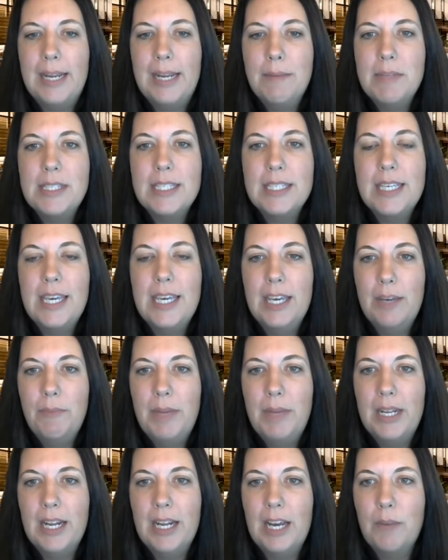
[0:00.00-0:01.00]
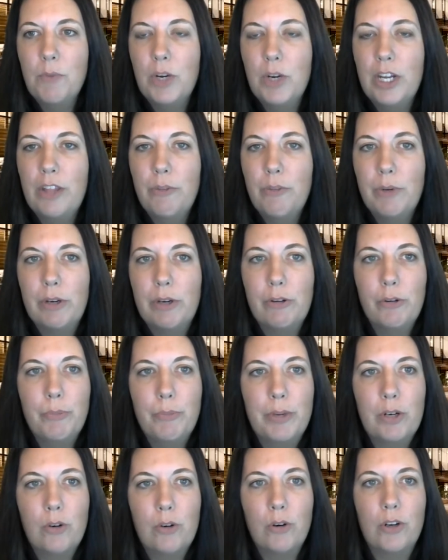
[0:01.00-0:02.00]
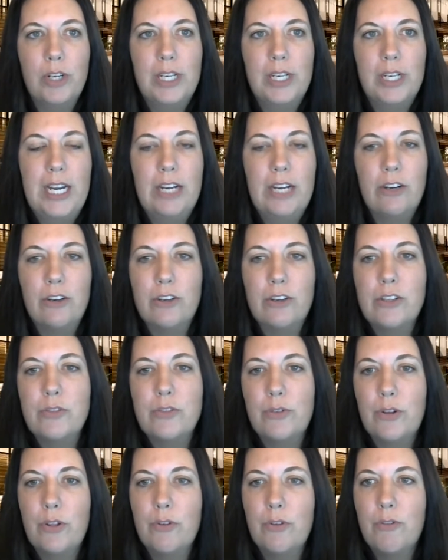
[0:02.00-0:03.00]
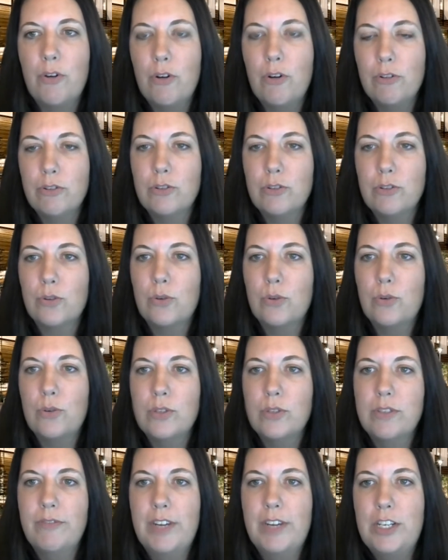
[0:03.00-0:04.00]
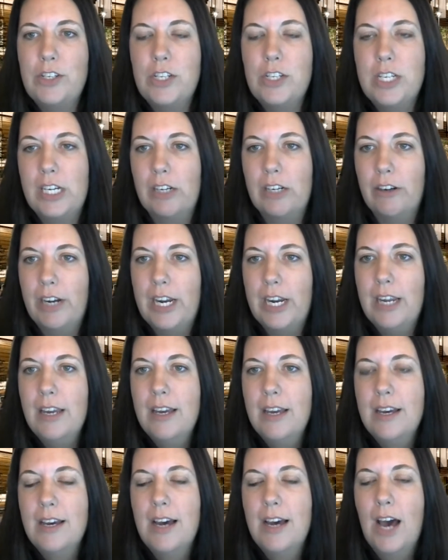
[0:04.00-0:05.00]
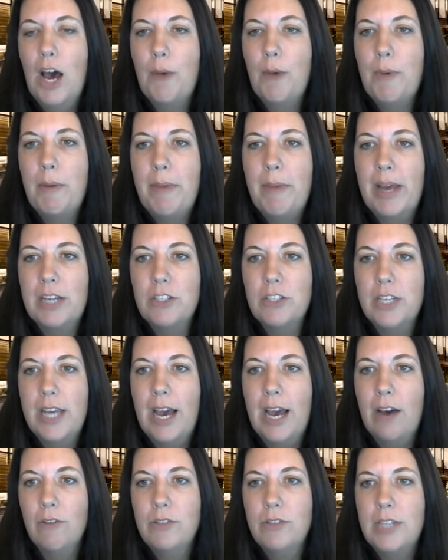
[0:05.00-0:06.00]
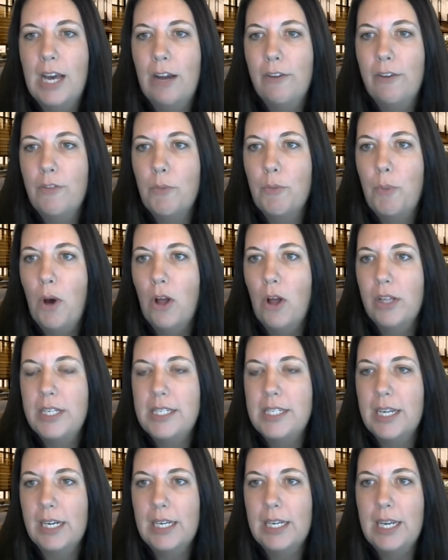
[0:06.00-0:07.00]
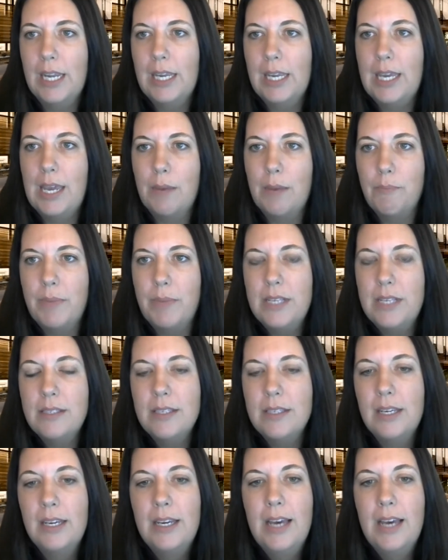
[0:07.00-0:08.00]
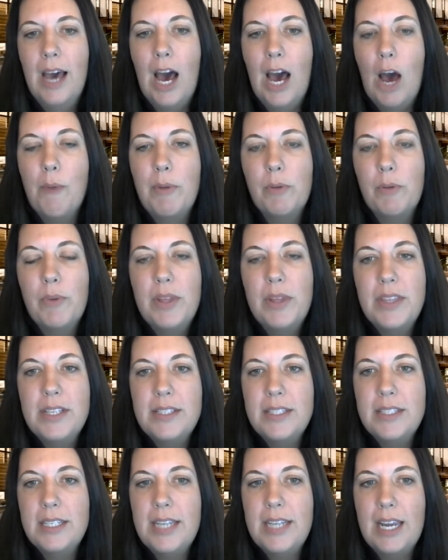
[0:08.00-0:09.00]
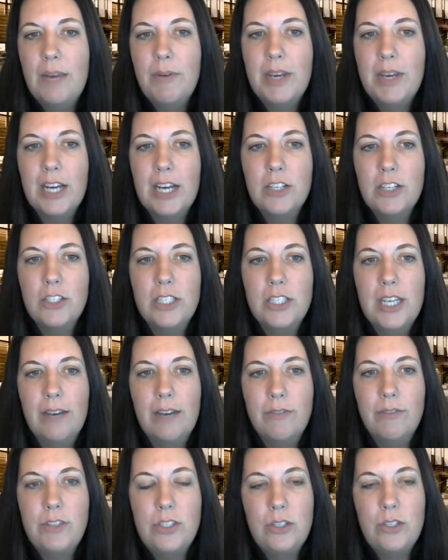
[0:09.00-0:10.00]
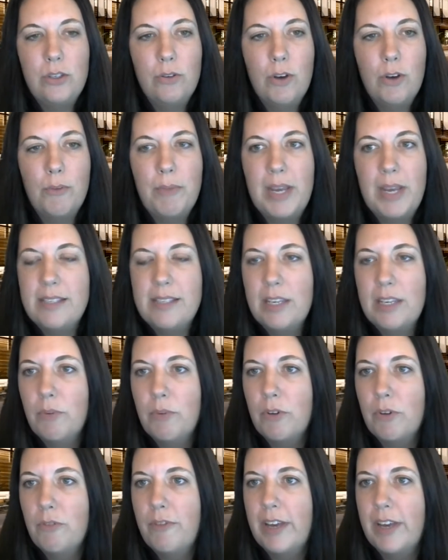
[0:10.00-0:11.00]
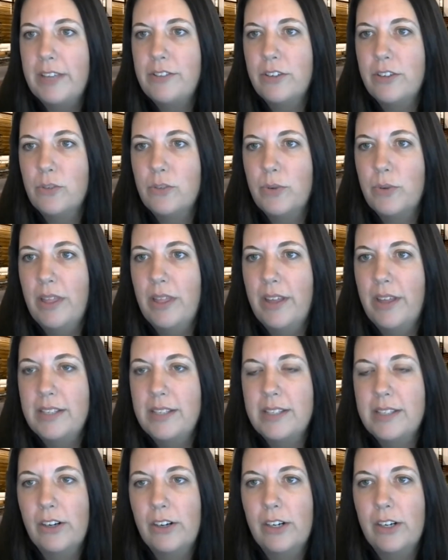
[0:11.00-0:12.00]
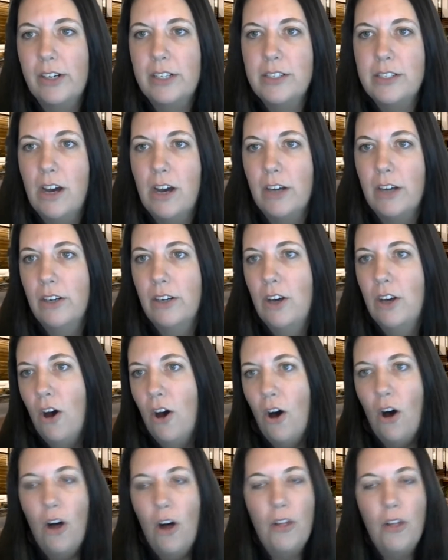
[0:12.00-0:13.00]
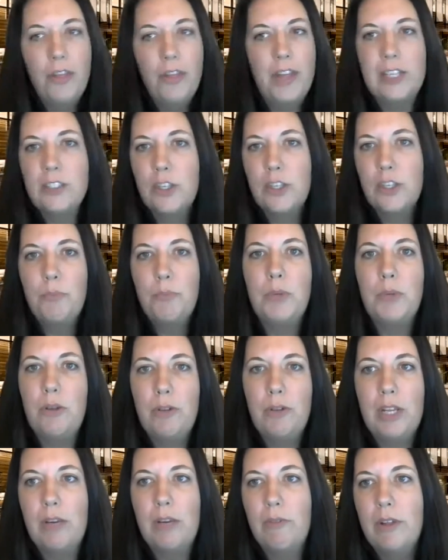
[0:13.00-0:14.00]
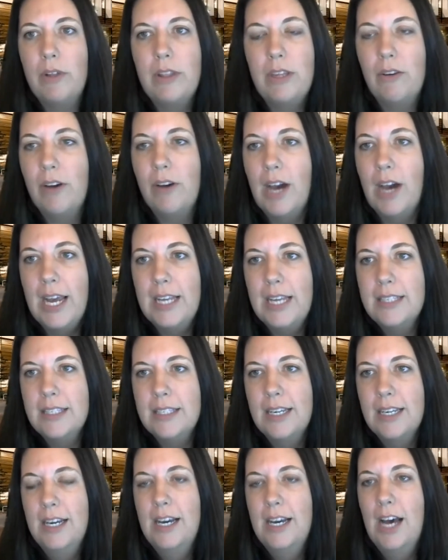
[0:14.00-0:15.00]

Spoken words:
name is Kim, and I'm one of the recruitment coordinators for the Fulton Schools of Engineering. I'm actually housed out of the Polytechnic campus. And with us today, we actually have two amazing professors with us that are going to talk all things computing with you guys.